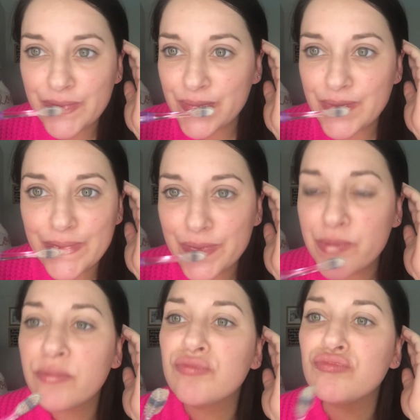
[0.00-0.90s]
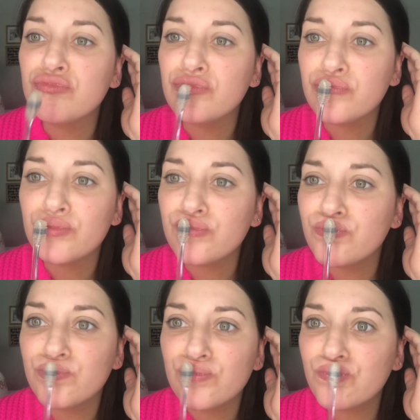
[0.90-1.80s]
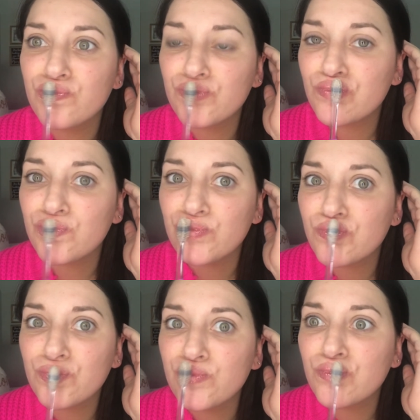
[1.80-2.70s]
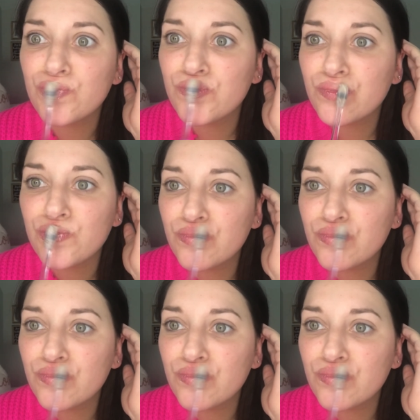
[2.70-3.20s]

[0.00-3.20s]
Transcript: I have an old toothbrush that I use. So I went ahead and